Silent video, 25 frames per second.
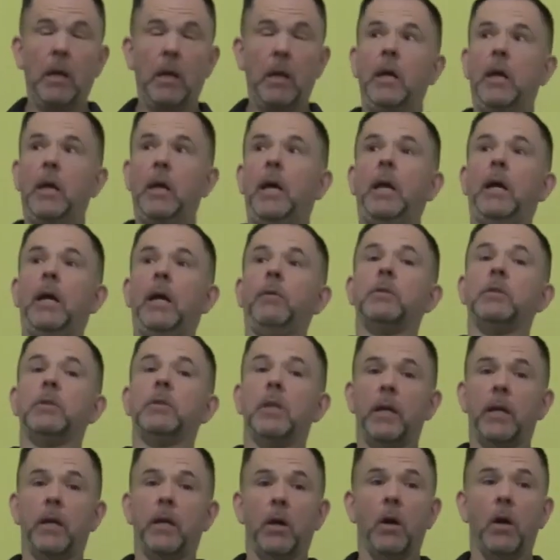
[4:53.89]
And I was
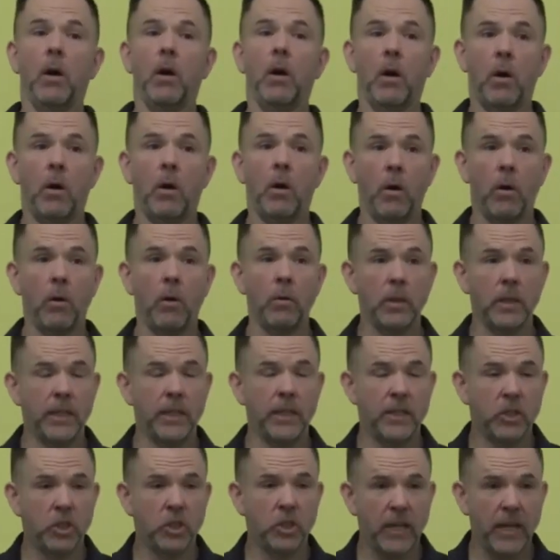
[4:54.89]
like,
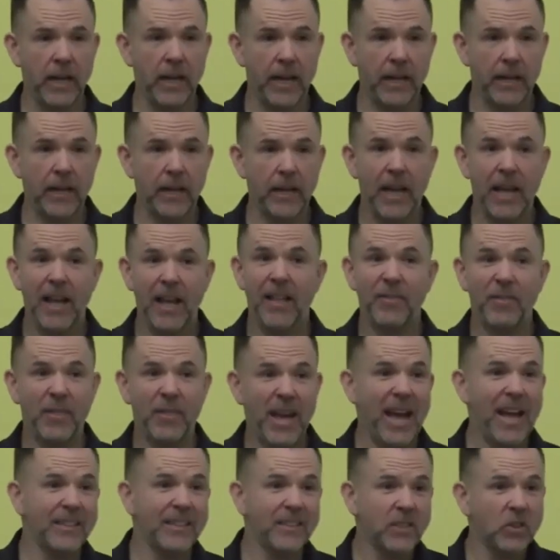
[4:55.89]
holy shit,
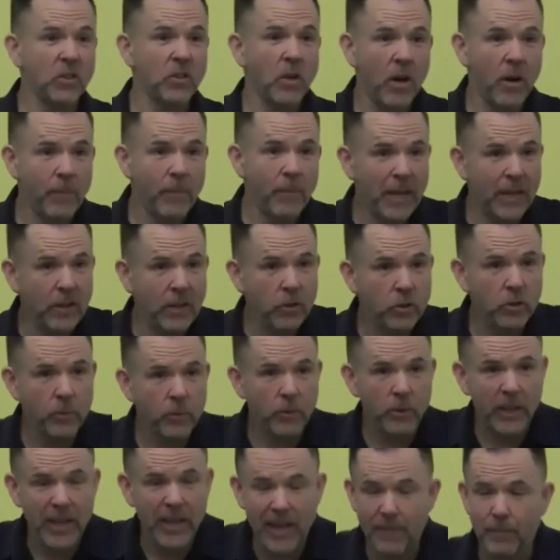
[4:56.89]
that's not my
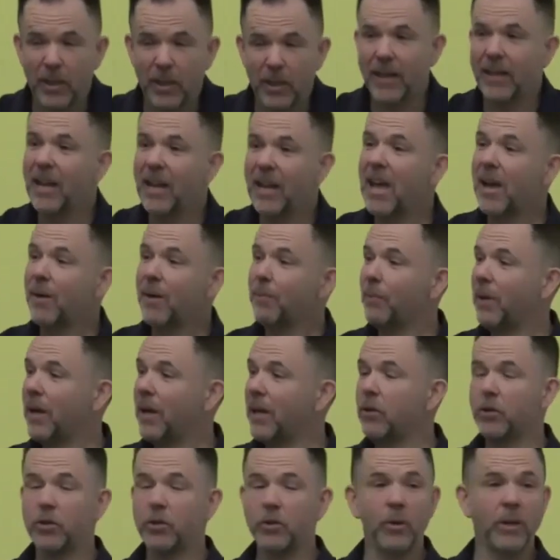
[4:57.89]
usual game plan. My
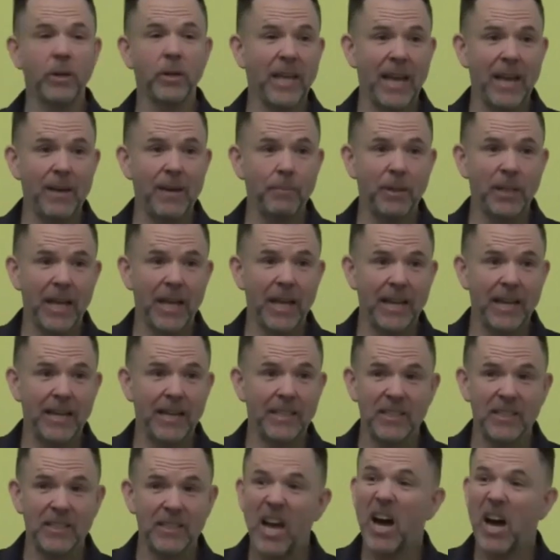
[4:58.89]
usual game plan
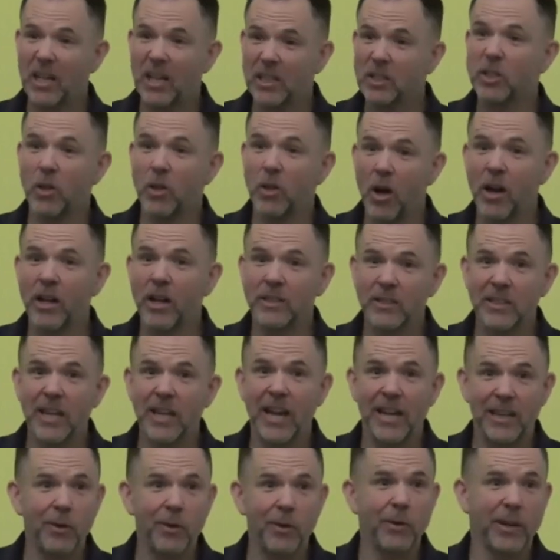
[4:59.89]
is, as long as
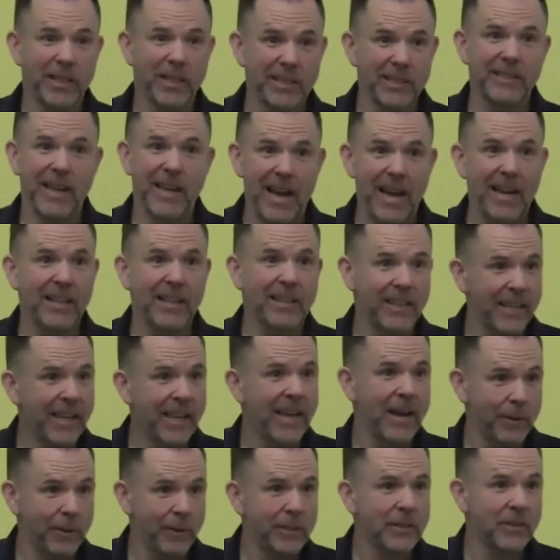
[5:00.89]
I know exactly
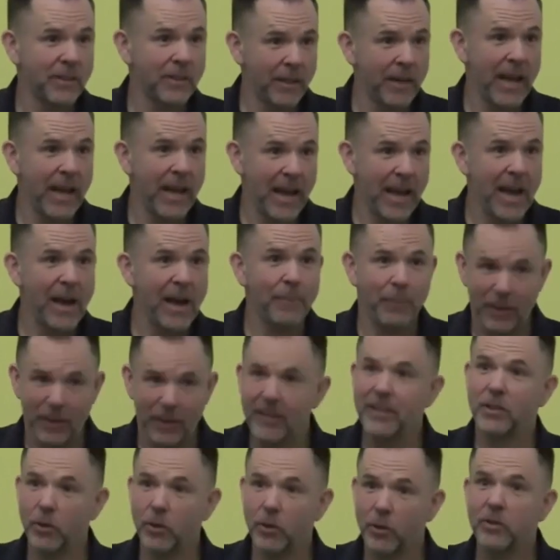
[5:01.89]
how it's going to happen,
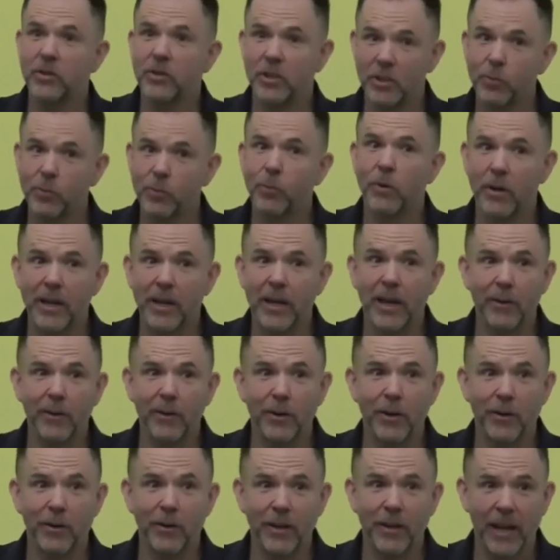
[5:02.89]
this could just work
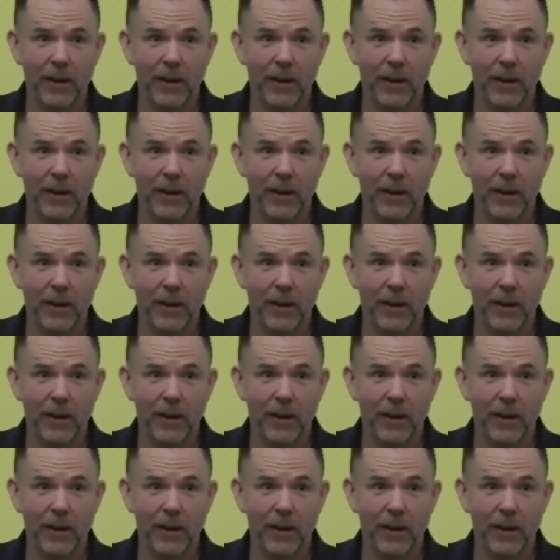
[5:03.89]
out okay,